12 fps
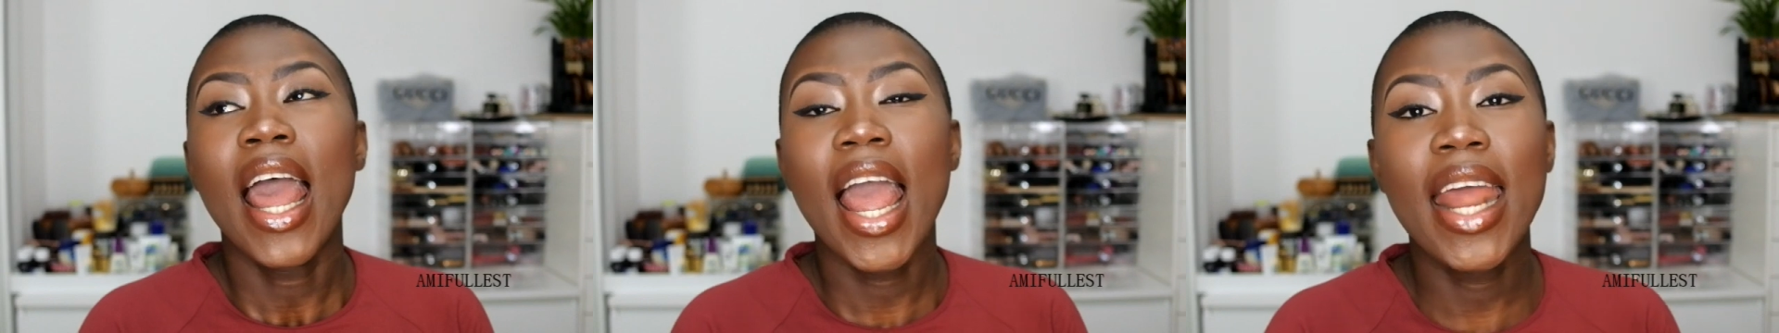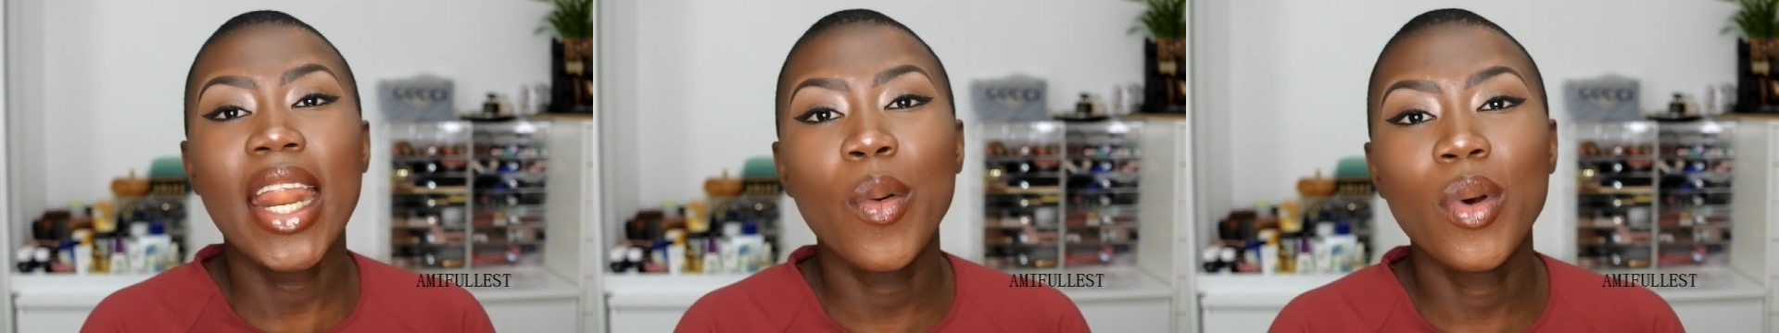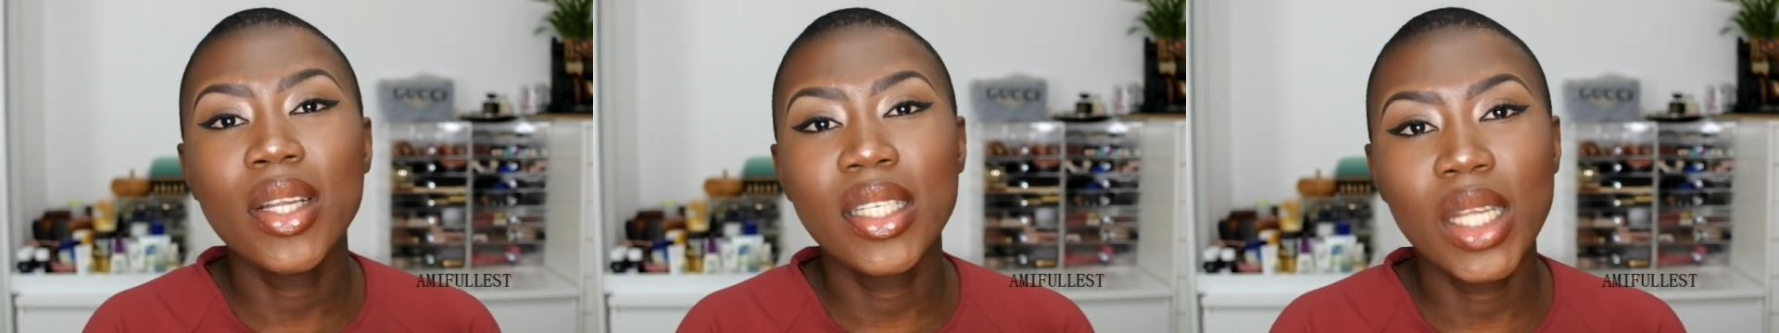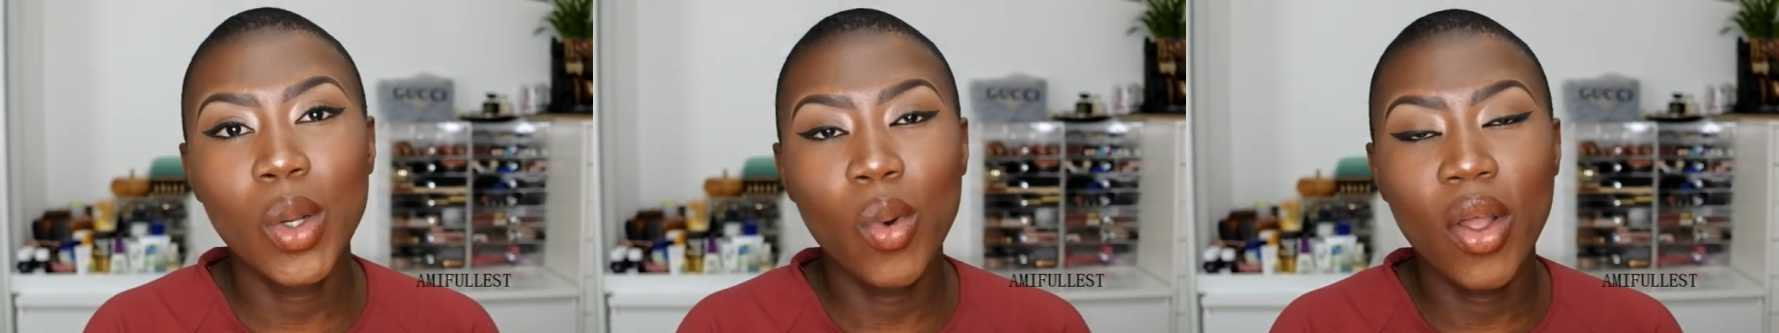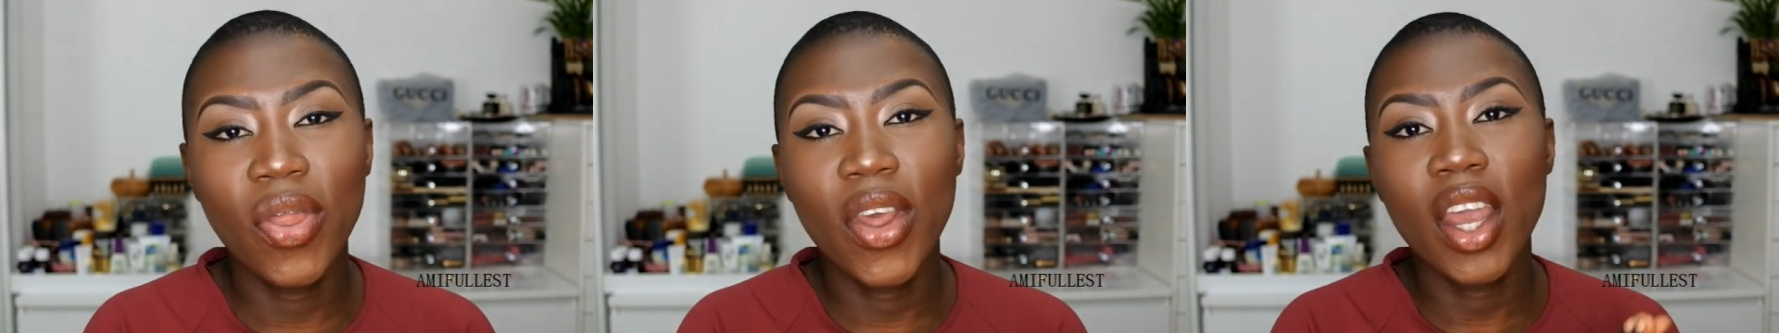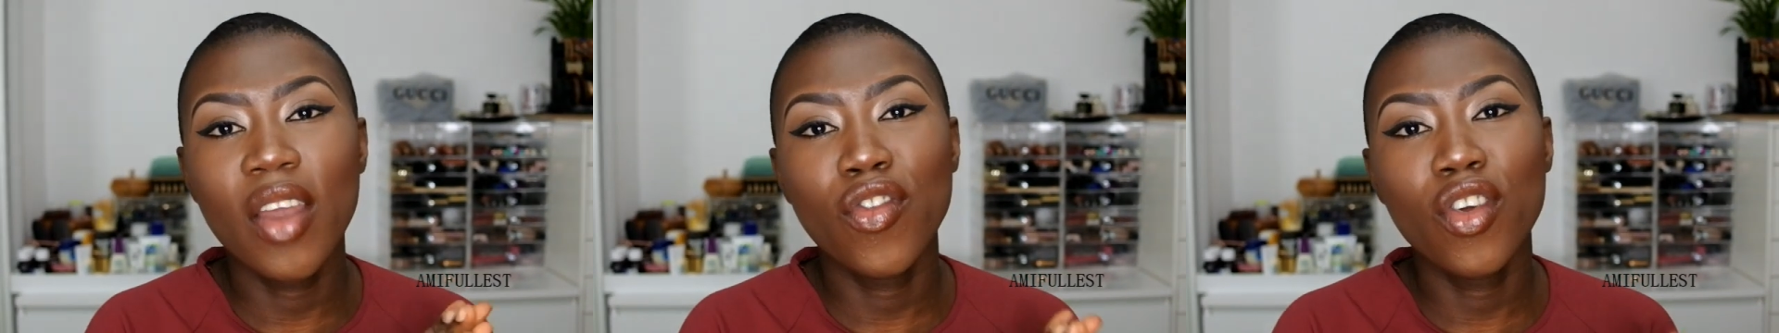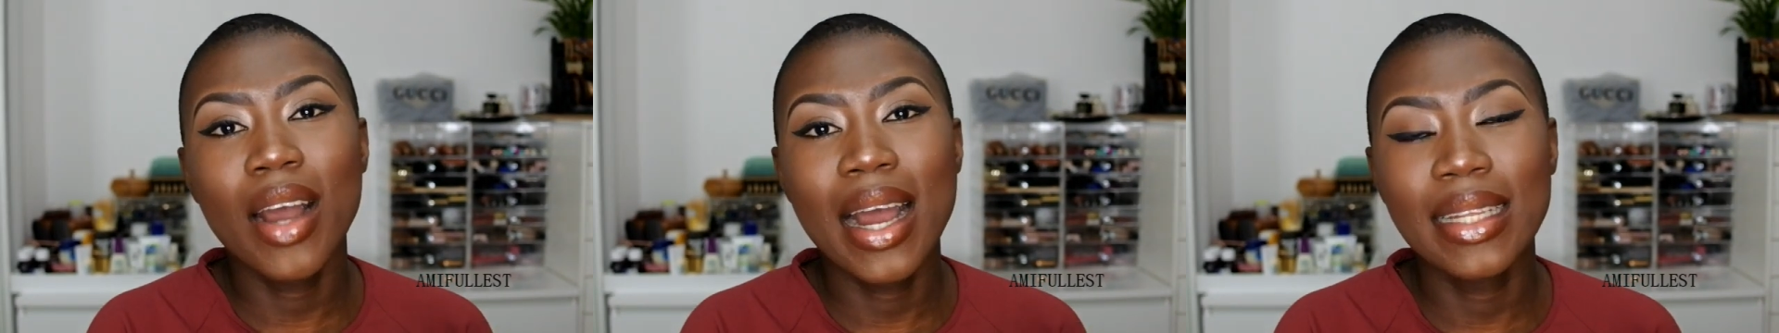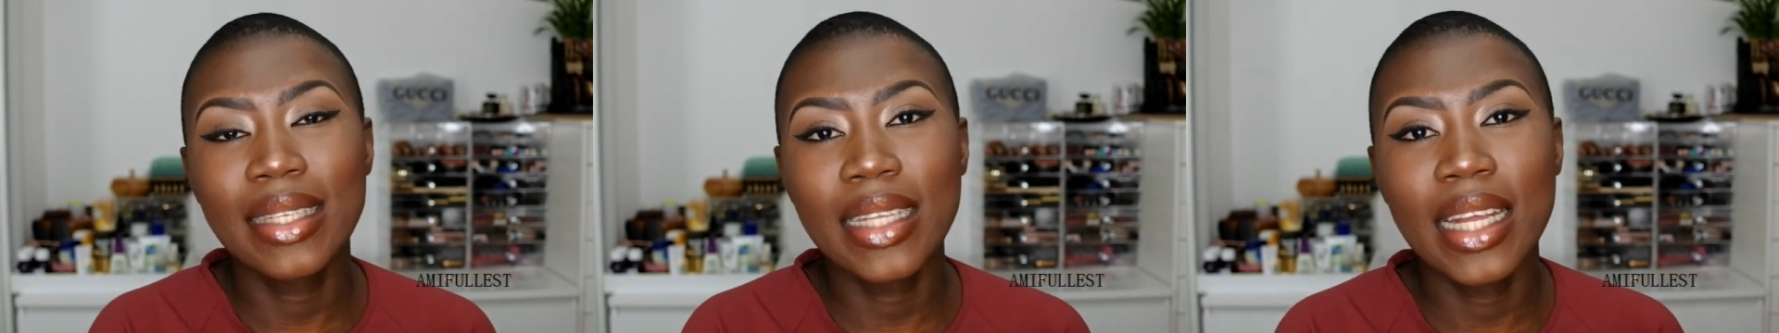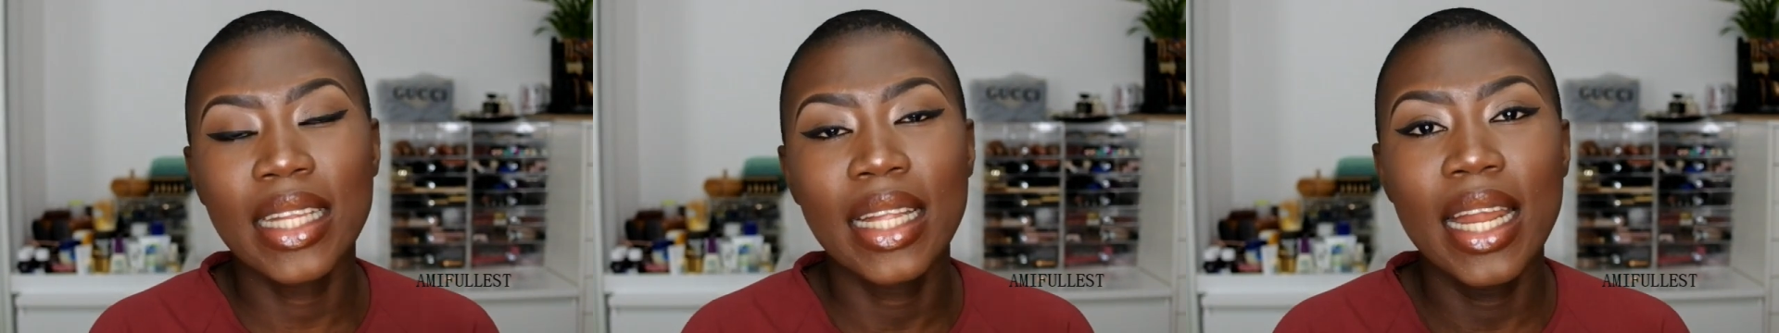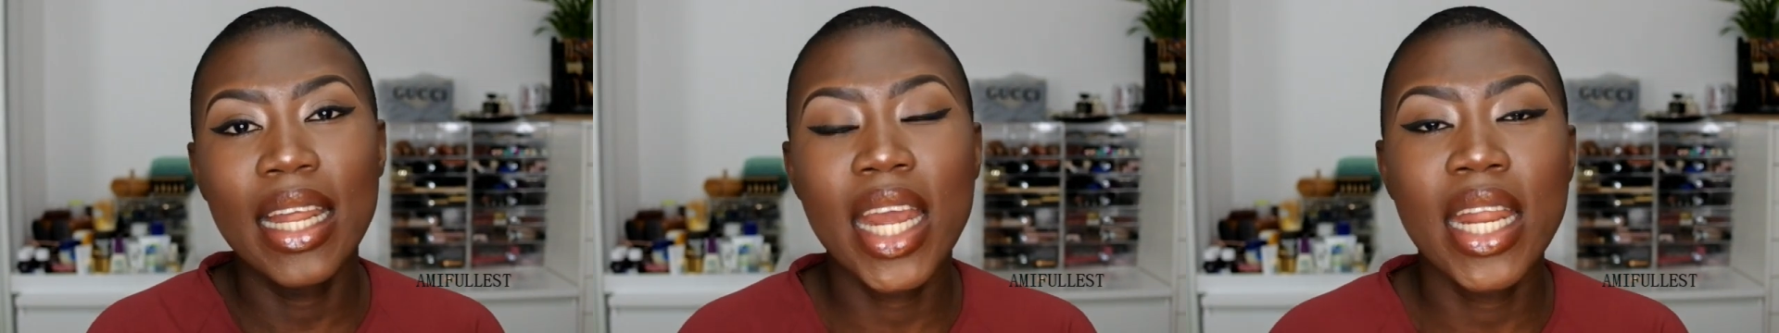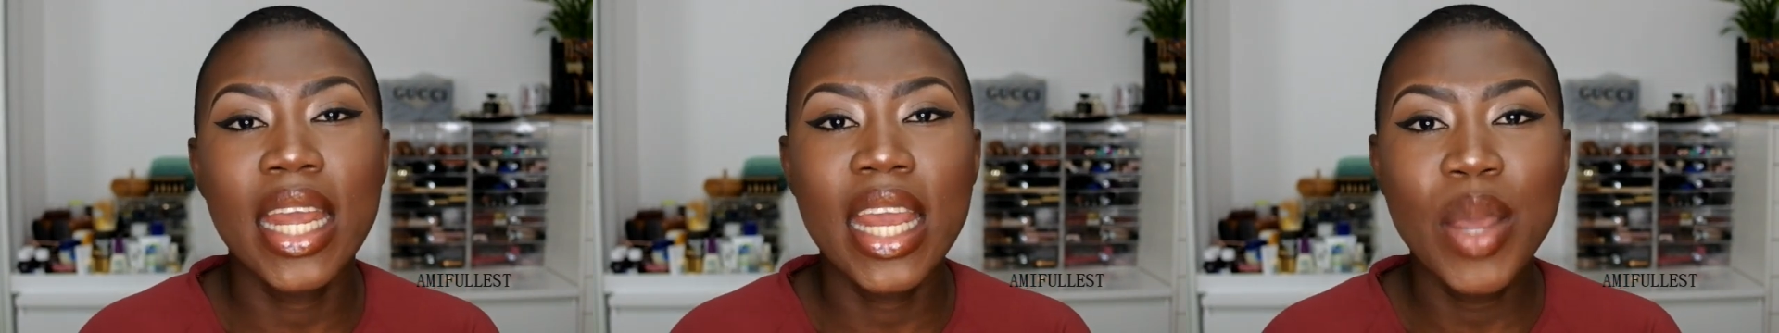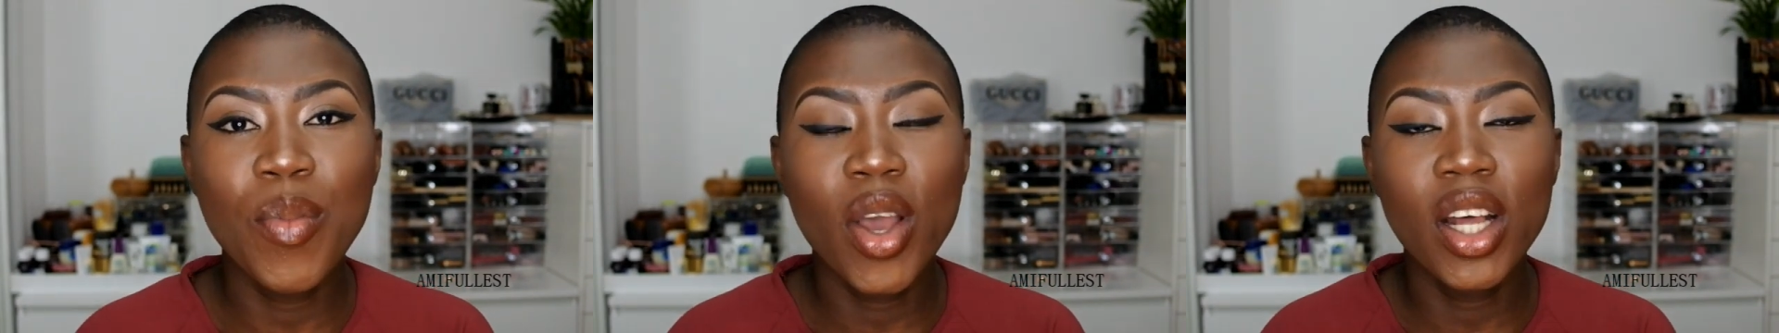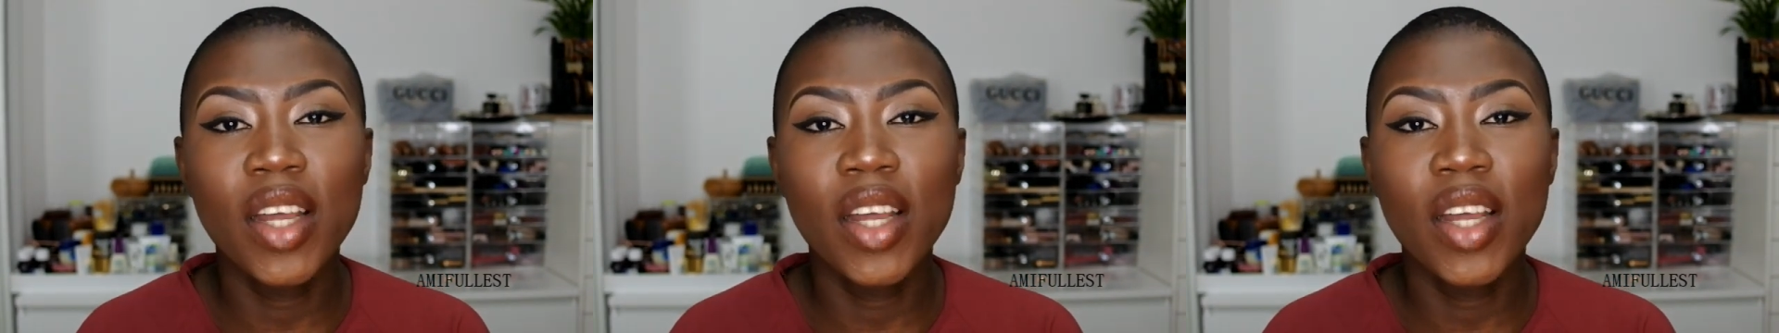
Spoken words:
And I want to say one thing: if you guys send the lady an email,